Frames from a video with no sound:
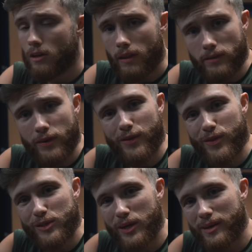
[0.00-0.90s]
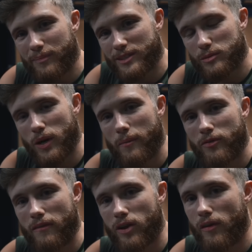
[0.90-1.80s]
Like the video if you enjoyed it. Subscribe
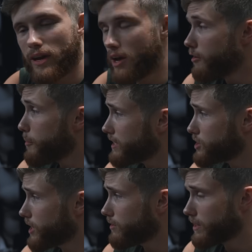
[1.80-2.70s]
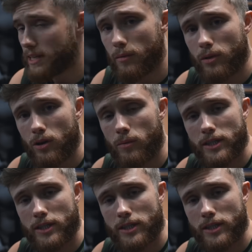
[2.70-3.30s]
if you haven't already. I'll have Pat's channel linked down below.